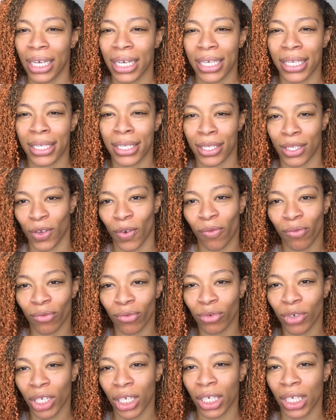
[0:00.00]

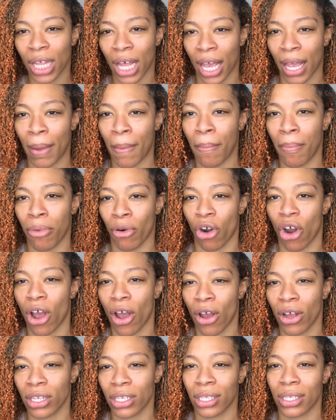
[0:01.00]
silvery, like
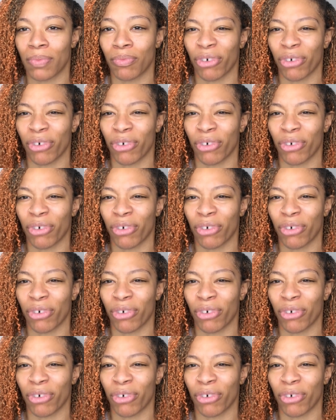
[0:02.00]
bronze,